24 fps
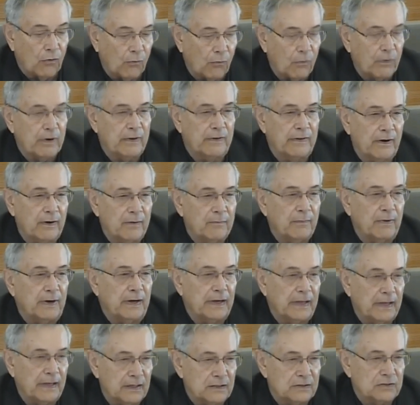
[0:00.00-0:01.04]
where their
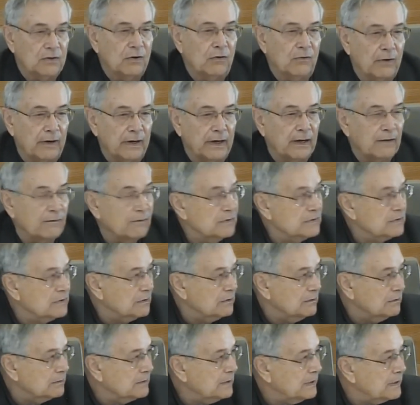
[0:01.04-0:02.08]
money is going every
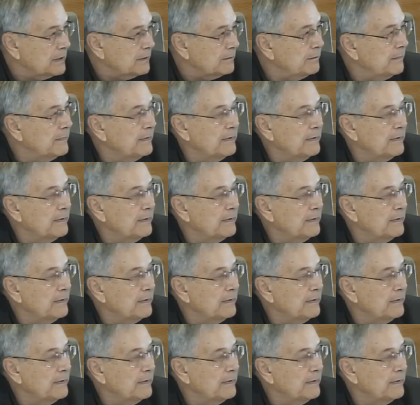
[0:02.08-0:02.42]
single time,